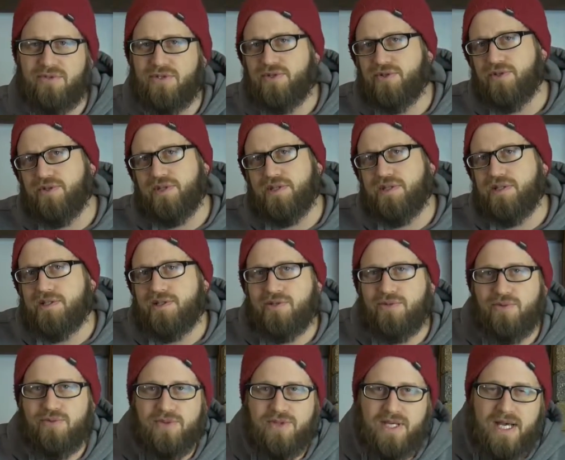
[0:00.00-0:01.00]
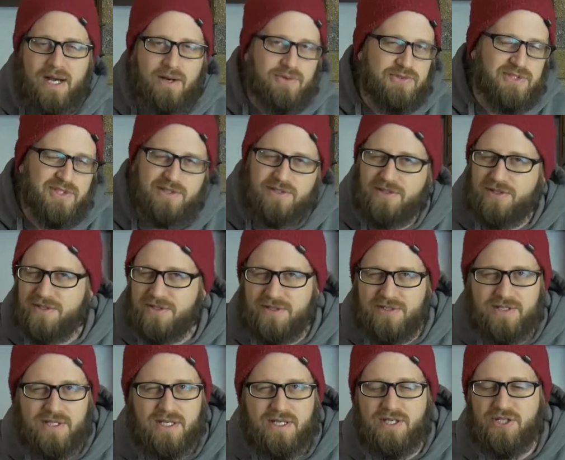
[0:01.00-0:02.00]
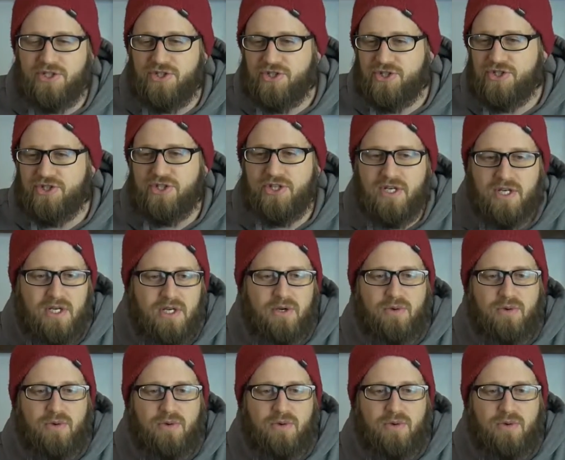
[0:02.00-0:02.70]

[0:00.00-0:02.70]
early 2000-ish